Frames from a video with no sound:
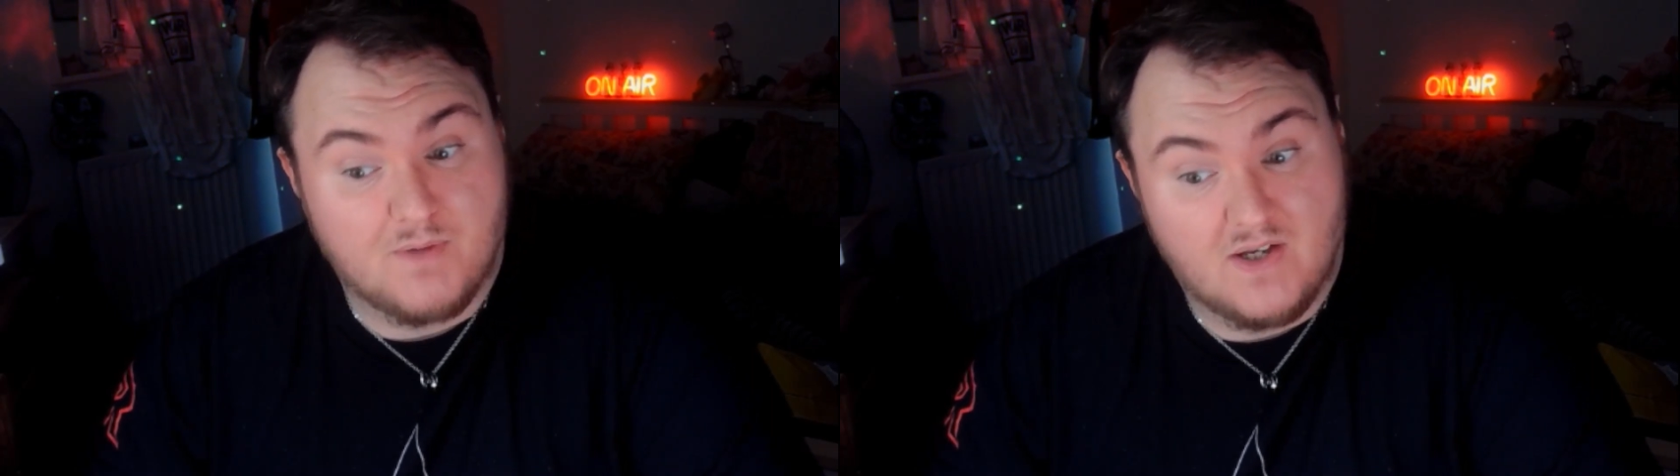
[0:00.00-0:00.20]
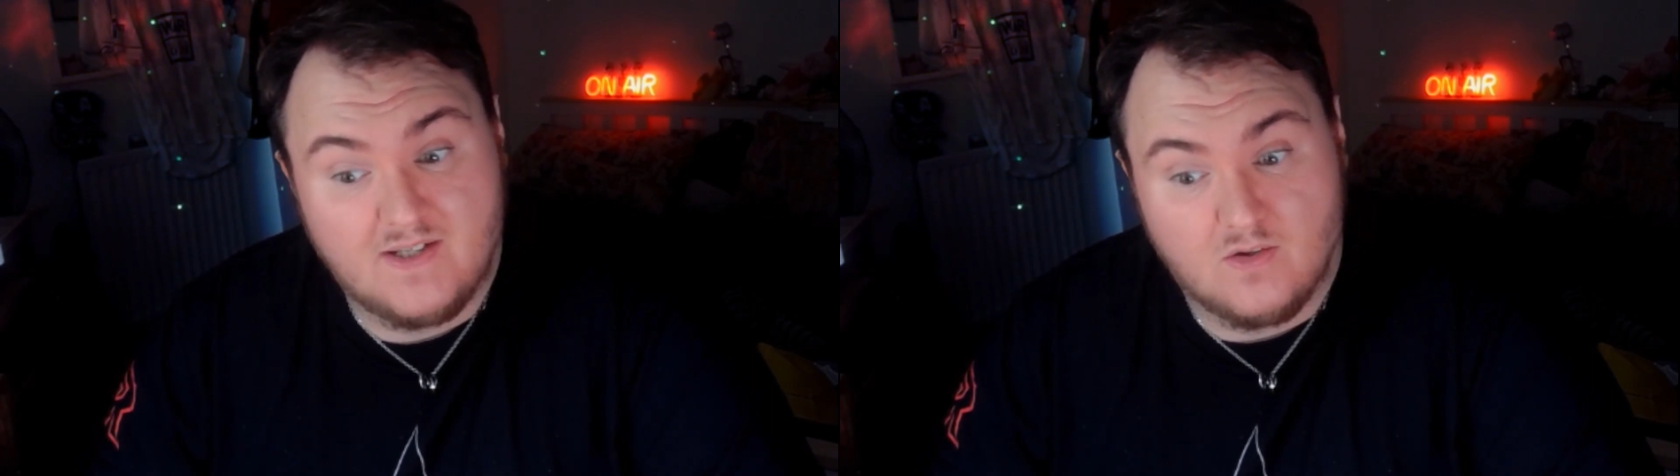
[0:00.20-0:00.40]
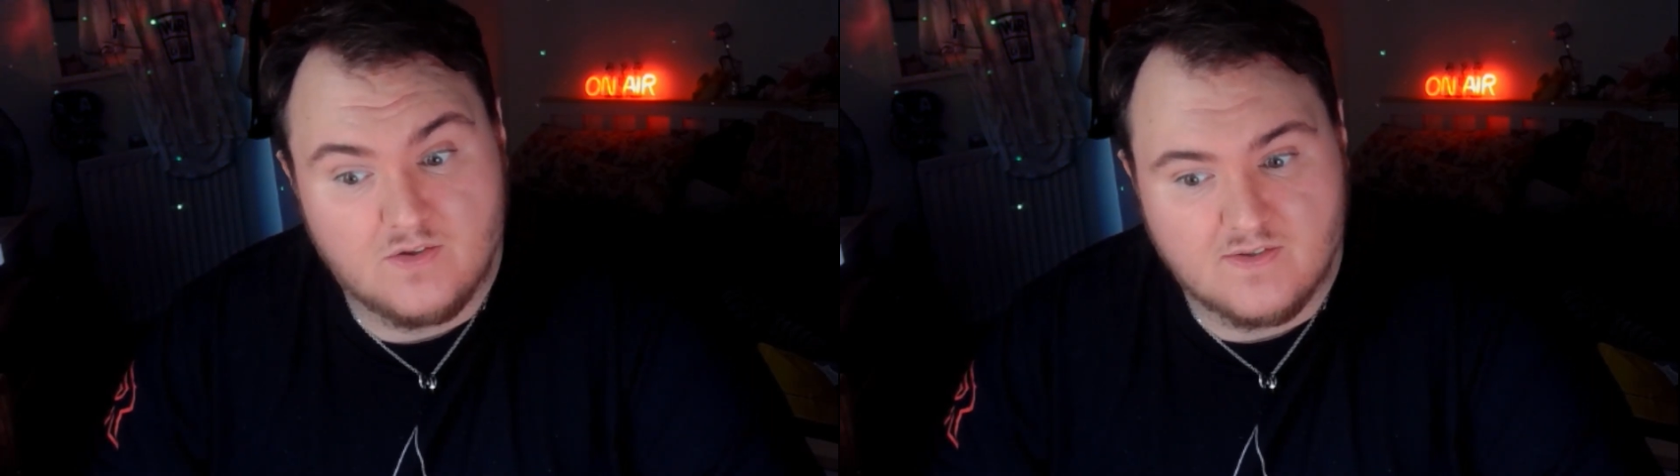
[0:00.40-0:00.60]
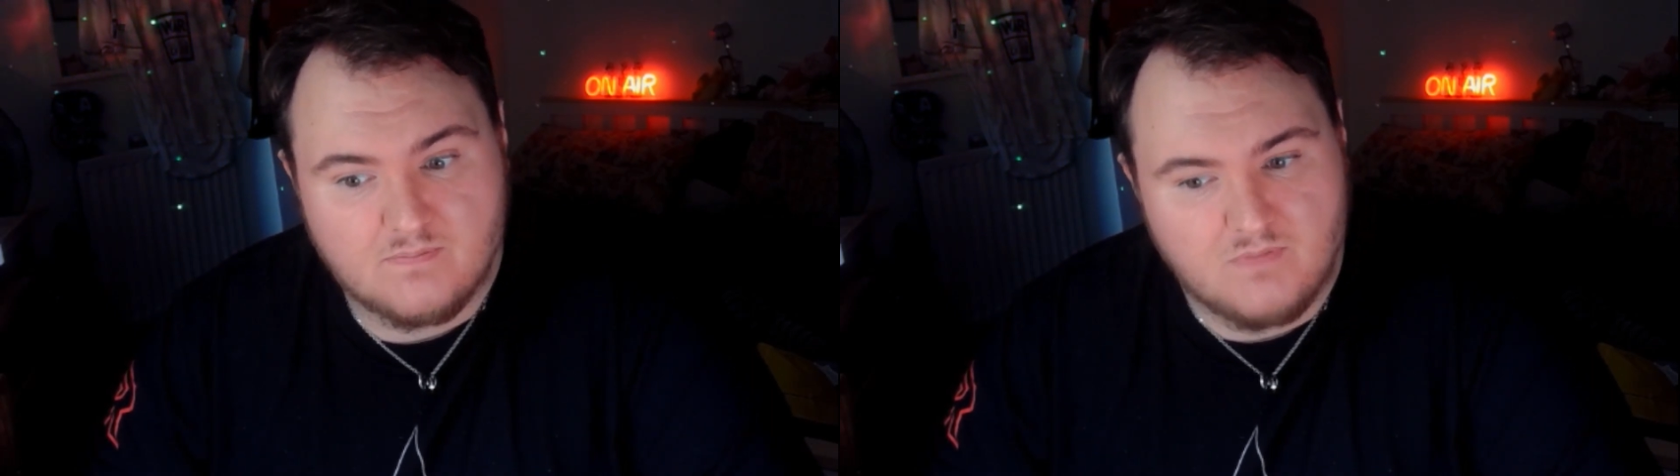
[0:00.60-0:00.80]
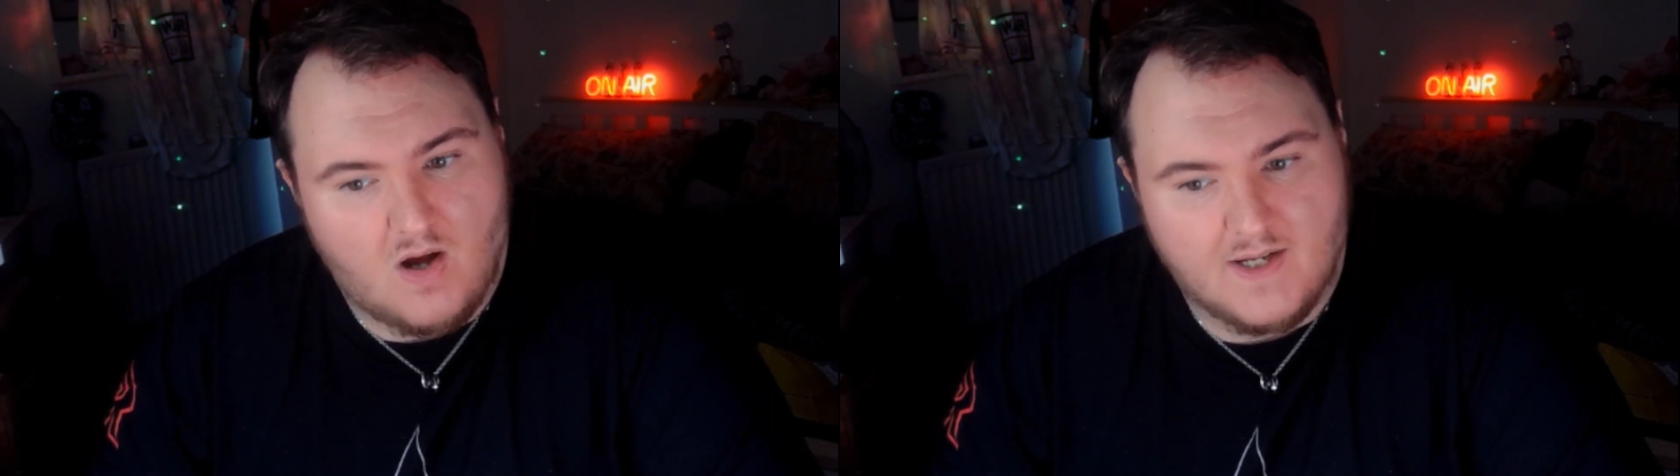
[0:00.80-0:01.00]
but in others
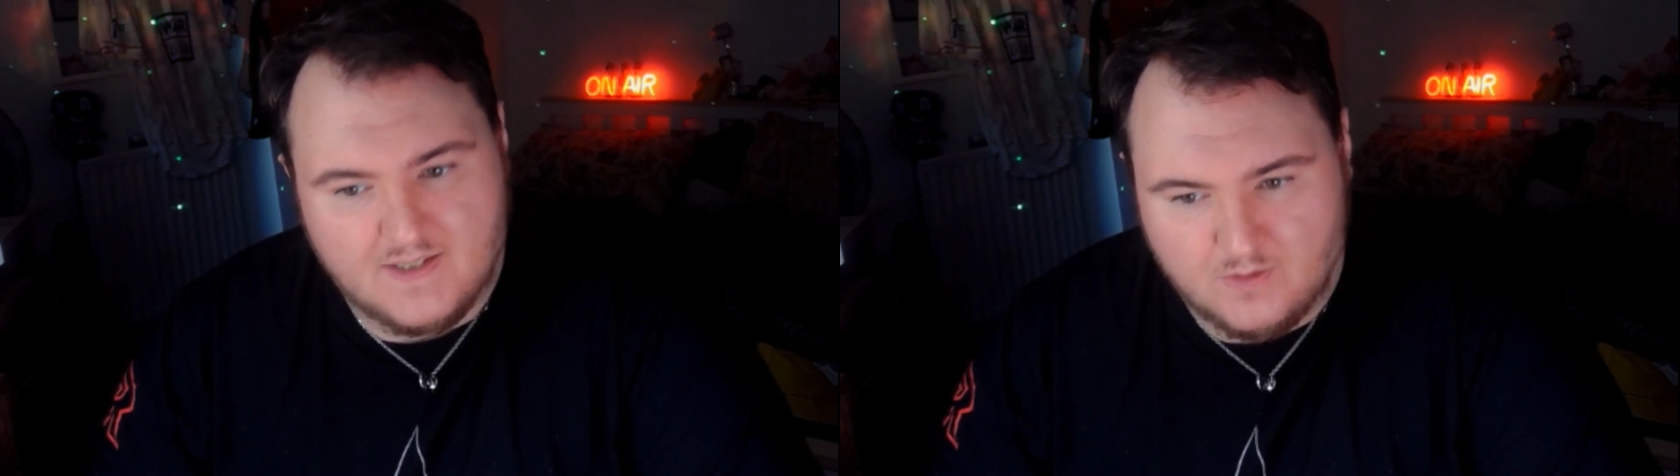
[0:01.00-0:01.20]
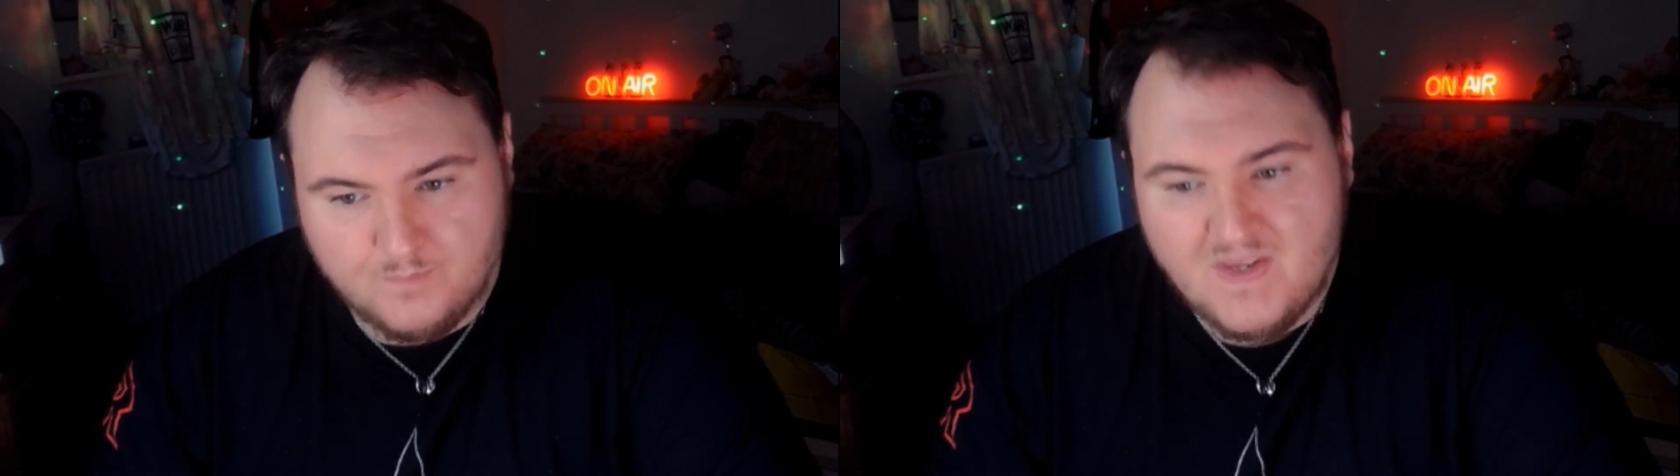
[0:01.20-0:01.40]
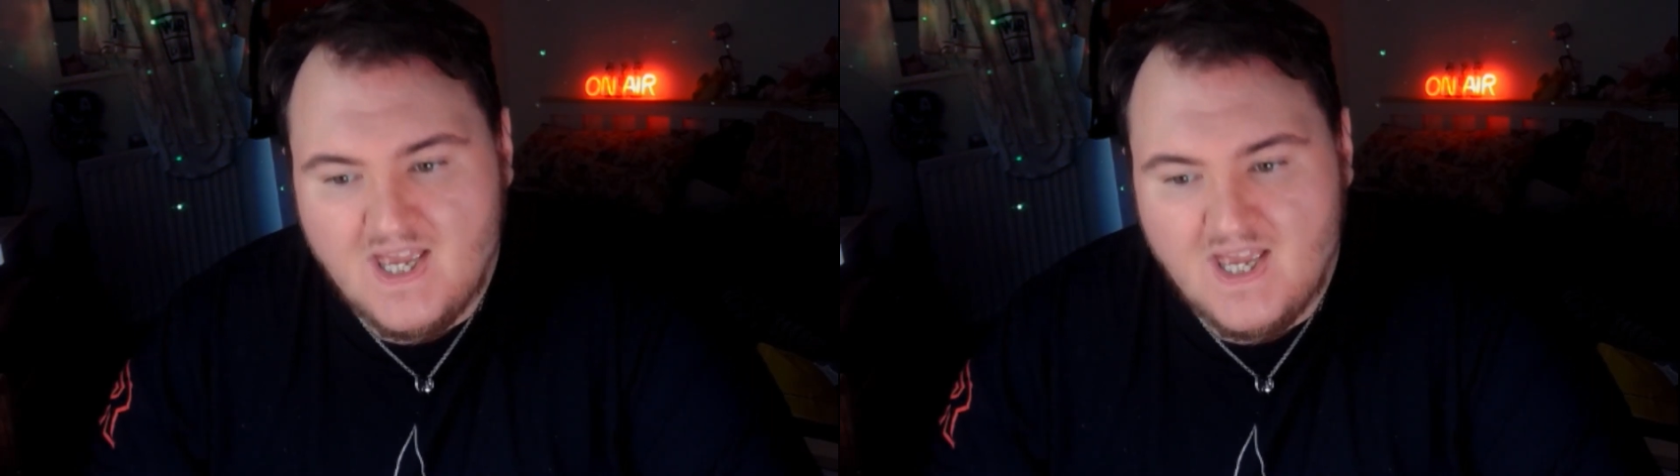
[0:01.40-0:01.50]
not ideal,